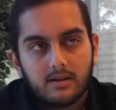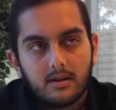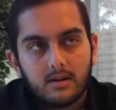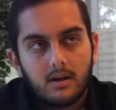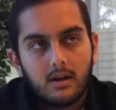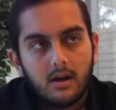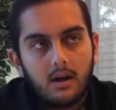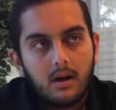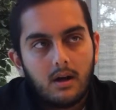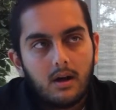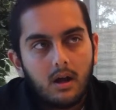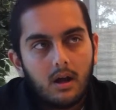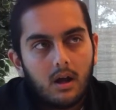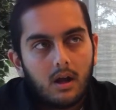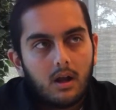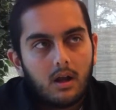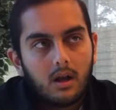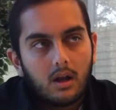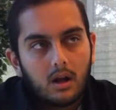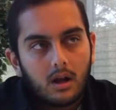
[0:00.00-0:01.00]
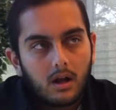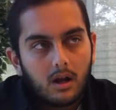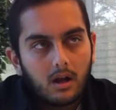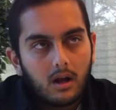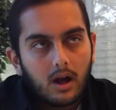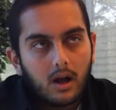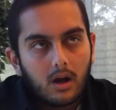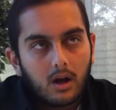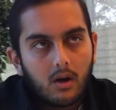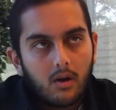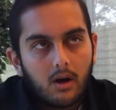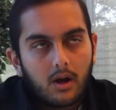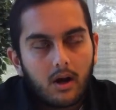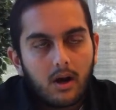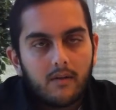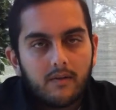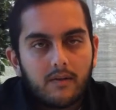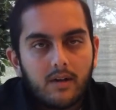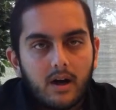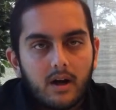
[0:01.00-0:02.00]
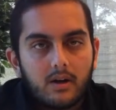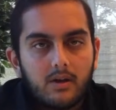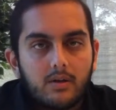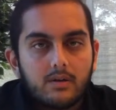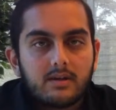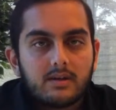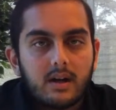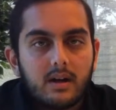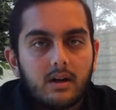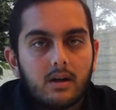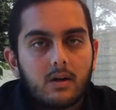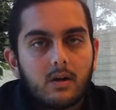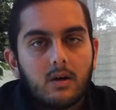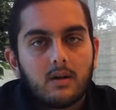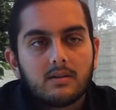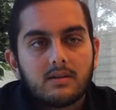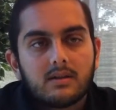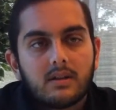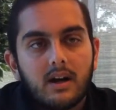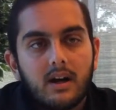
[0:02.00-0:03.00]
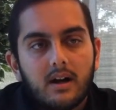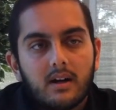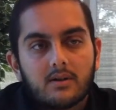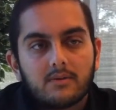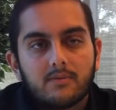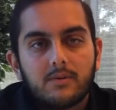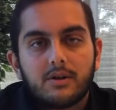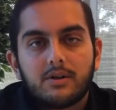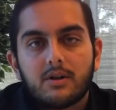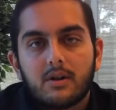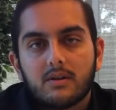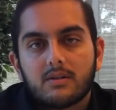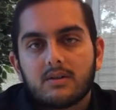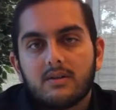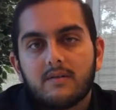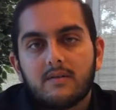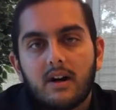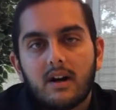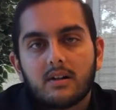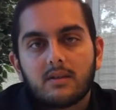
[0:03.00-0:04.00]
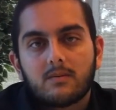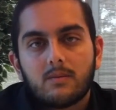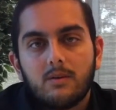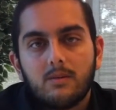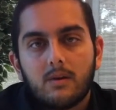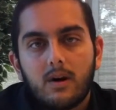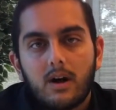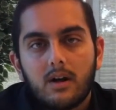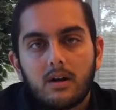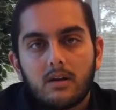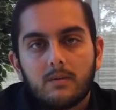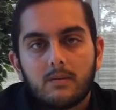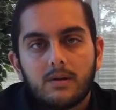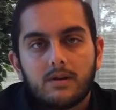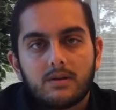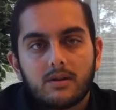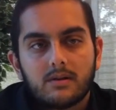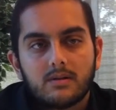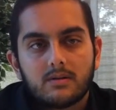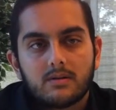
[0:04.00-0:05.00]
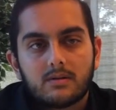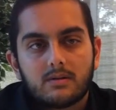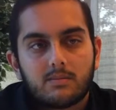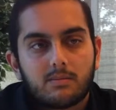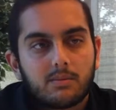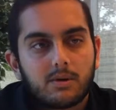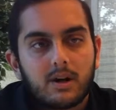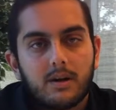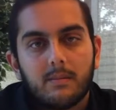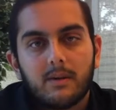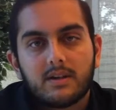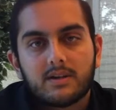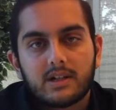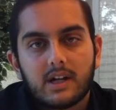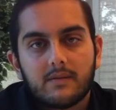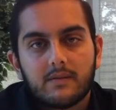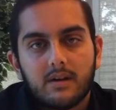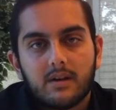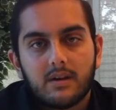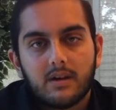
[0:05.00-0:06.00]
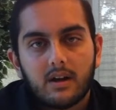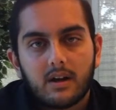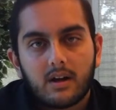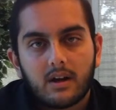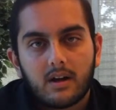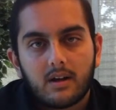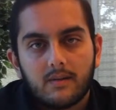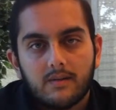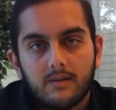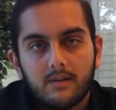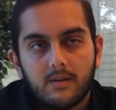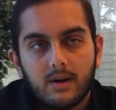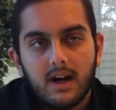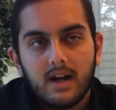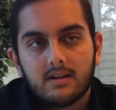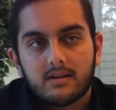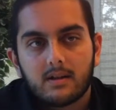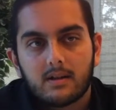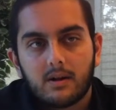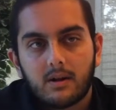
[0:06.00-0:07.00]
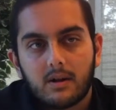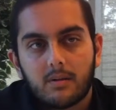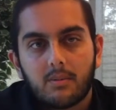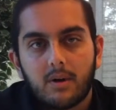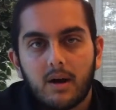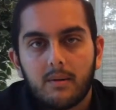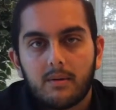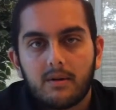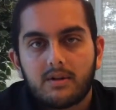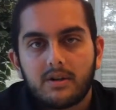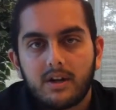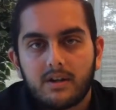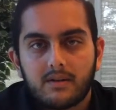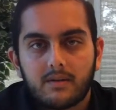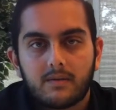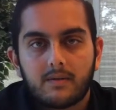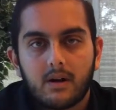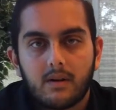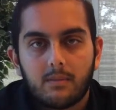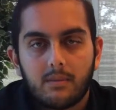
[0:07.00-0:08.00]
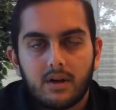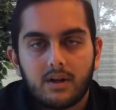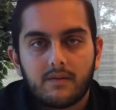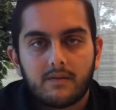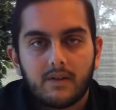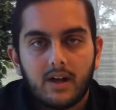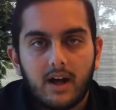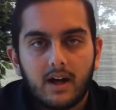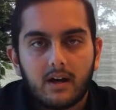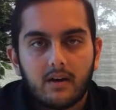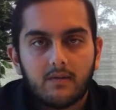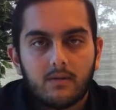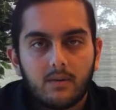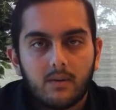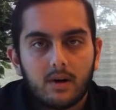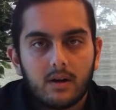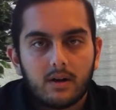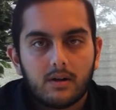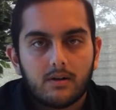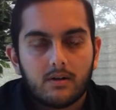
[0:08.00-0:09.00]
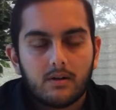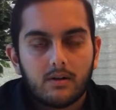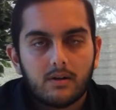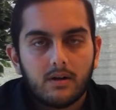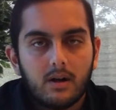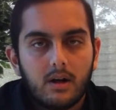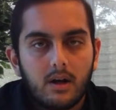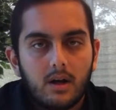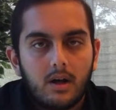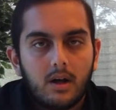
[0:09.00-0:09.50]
And kind of going off that, you set your own styles. We chose the fonts we wanted. We chose pretty much everything. And if you asked, you could probably change the front page flag if you wanted to.